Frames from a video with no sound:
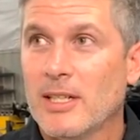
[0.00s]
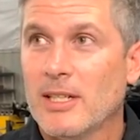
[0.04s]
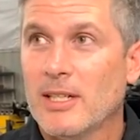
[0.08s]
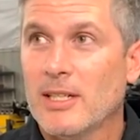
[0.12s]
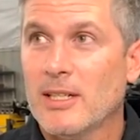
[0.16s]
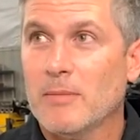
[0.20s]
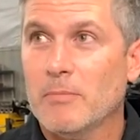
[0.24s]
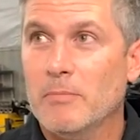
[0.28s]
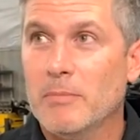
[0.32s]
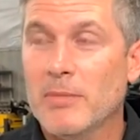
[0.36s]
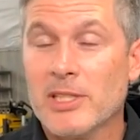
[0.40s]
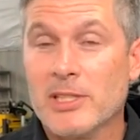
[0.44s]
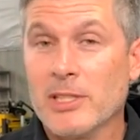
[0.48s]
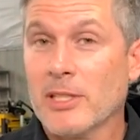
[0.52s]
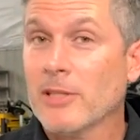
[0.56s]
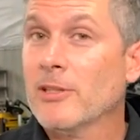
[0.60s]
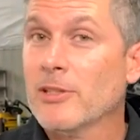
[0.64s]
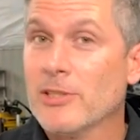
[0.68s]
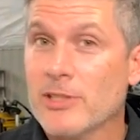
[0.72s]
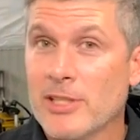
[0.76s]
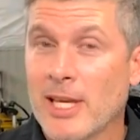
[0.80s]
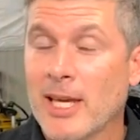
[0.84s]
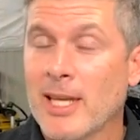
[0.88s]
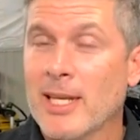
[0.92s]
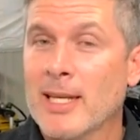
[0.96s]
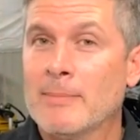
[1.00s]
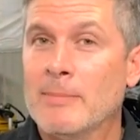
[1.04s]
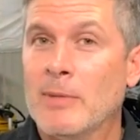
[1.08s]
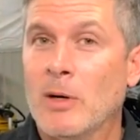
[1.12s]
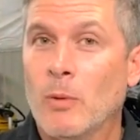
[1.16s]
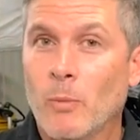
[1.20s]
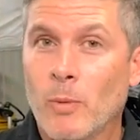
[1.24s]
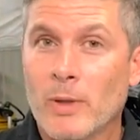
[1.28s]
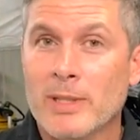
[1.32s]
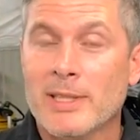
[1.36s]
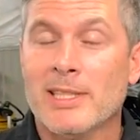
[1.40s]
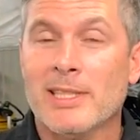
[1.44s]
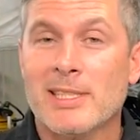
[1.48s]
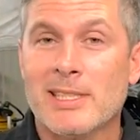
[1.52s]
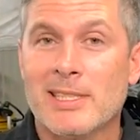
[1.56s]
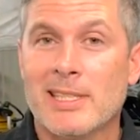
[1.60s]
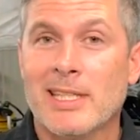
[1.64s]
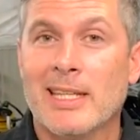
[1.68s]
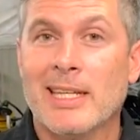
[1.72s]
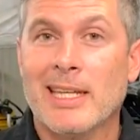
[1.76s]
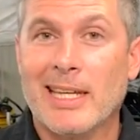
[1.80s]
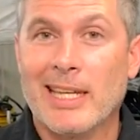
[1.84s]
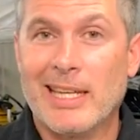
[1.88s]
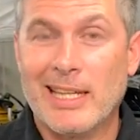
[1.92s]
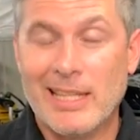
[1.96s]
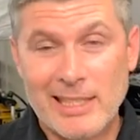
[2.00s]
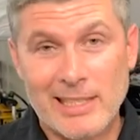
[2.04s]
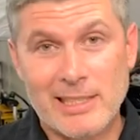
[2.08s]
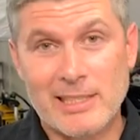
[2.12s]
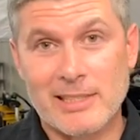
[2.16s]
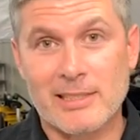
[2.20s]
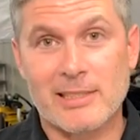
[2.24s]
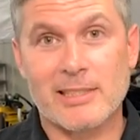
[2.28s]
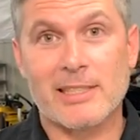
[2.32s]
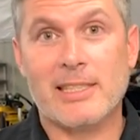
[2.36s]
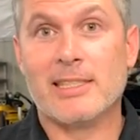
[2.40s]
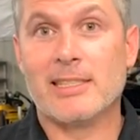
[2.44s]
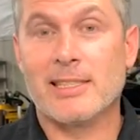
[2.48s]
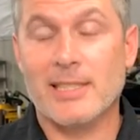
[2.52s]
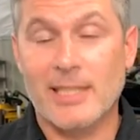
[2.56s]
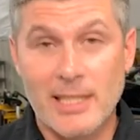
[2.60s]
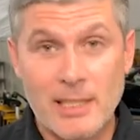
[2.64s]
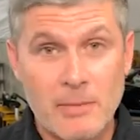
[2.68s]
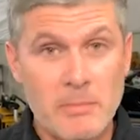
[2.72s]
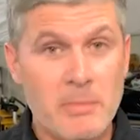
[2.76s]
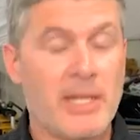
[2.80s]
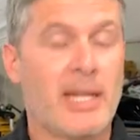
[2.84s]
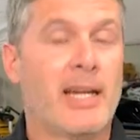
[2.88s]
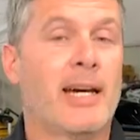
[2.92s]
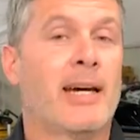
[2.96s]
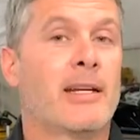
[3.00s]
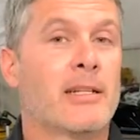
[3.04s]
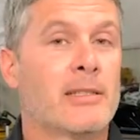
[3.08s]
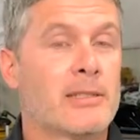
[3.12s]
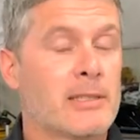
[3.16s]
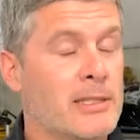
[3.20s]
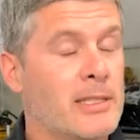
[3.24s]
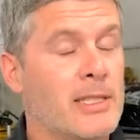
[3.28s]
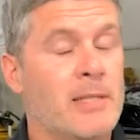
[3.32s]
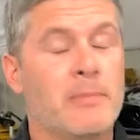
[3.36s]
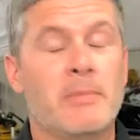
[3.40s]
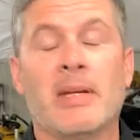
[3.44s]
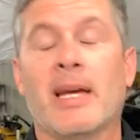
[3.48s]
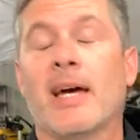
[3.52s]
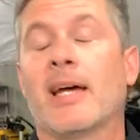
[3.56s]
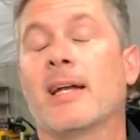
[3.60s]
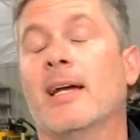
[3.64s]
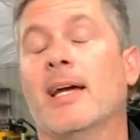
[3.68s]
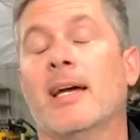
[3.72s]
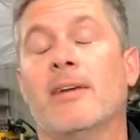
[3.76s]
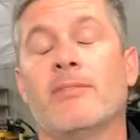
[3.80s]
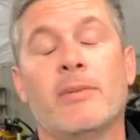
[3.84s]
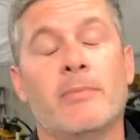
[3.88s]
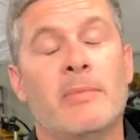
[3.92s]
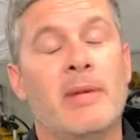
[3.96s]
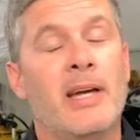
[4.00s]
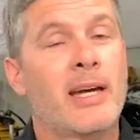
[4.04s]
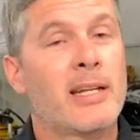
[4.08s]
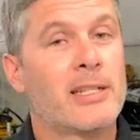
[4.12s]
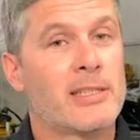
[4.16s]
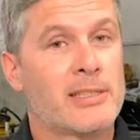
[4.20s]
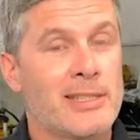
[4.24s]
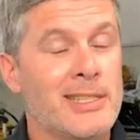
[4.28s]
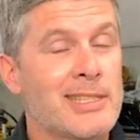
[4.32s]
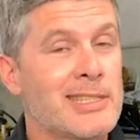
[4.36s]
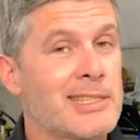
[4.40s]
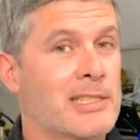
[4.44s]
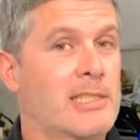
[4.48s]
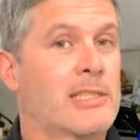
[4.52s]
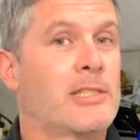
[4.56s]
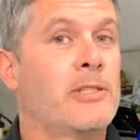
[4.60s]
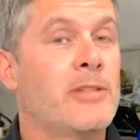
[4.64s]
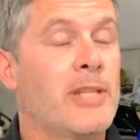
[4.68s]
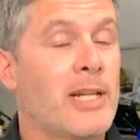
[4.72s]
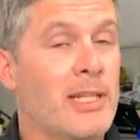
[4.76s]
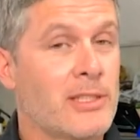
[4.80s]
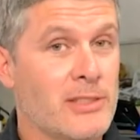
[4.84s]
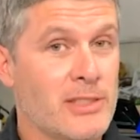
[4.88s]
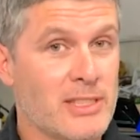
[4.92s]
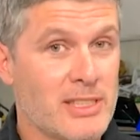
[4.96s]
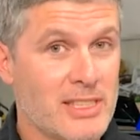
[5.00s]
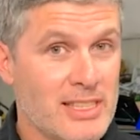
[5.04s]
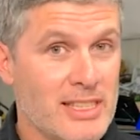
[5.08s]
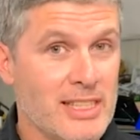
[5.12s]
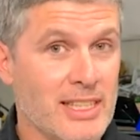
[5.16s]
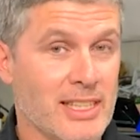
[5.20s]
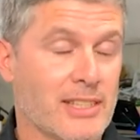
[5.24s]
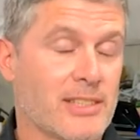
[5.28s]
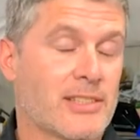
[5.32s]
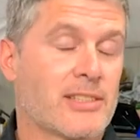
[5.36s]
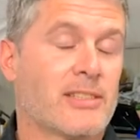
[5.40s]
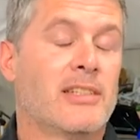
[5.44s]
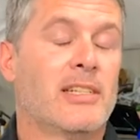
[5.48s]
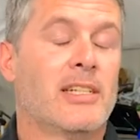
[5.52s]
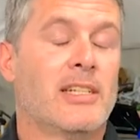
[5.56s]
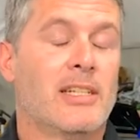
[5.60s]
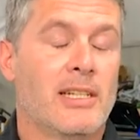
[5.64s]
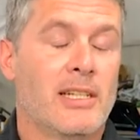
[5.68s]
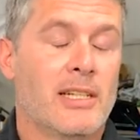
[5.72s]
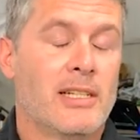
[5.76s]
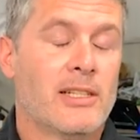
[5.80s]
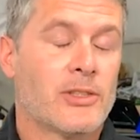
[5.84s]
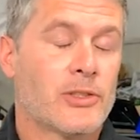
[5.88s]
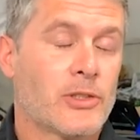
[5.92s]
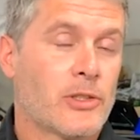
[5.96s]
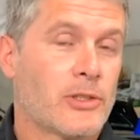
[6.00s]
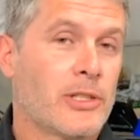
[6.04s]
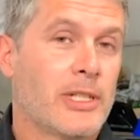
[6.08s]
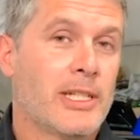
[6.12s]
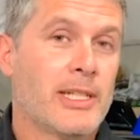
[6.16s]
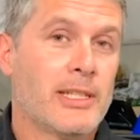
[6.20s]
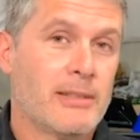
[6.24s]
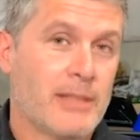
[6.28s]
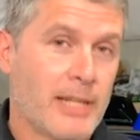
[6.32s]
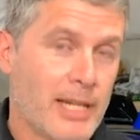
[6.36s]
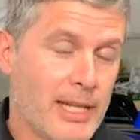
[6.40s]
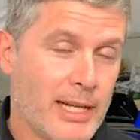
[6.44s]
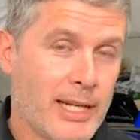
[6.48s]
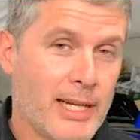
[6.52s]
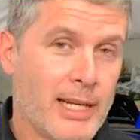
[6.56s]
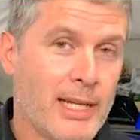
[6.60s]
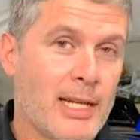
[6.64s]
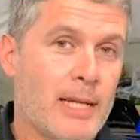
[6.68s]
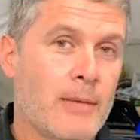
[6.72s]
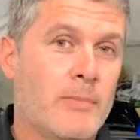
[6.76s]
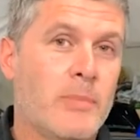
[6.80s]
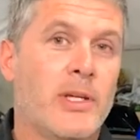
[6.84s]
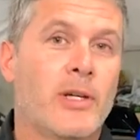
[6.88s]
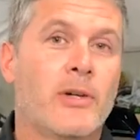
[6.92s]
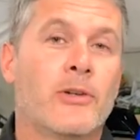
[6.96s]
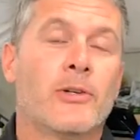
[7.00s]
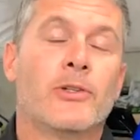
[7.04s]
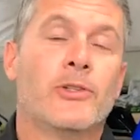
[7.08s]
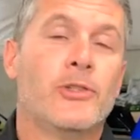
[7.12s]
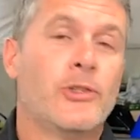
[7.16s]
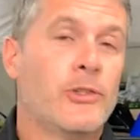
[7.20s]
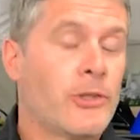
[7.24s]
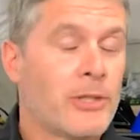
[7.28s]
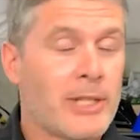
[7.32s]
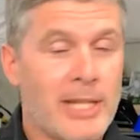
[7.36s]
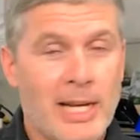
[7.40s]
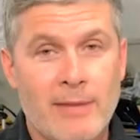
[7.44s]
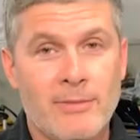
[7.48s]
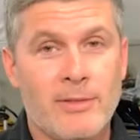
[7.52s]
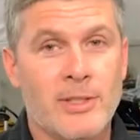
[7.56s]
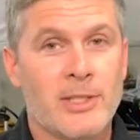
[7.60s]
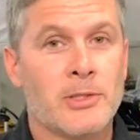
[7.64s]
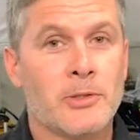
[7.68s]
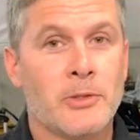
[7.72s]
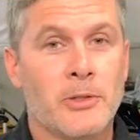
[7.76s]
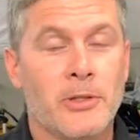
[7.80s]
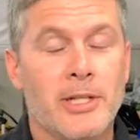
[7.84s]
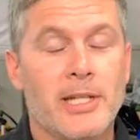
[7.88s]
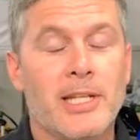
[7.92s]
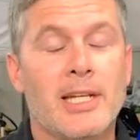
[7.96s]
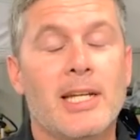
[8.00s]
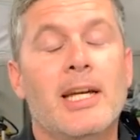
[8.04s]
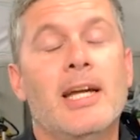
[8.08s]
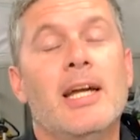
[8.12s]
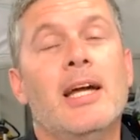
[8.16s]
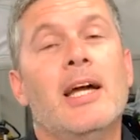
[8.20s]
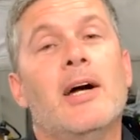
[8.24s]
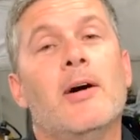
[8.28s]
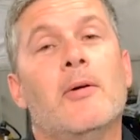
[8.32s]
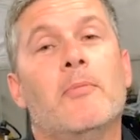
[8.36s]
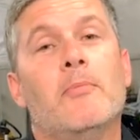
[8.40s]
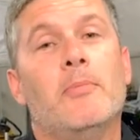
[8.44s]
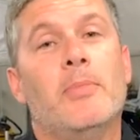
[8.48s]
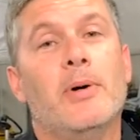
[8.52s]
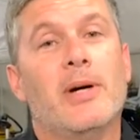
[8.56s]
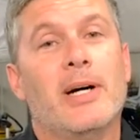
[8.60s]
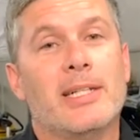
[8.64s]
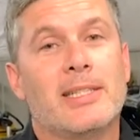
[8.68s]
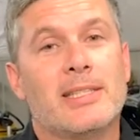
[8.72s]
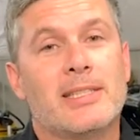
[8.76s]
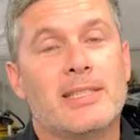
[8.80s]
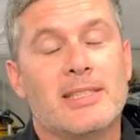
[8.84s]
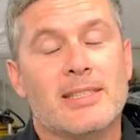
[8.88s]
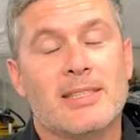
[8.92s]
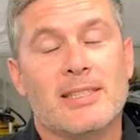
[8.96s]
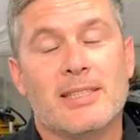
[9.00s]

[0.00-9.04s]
misunderstanding about what this thing is. It's in Miatas, every Miata since 2006. Sorry, NA and NB owners, you don't have this toy, but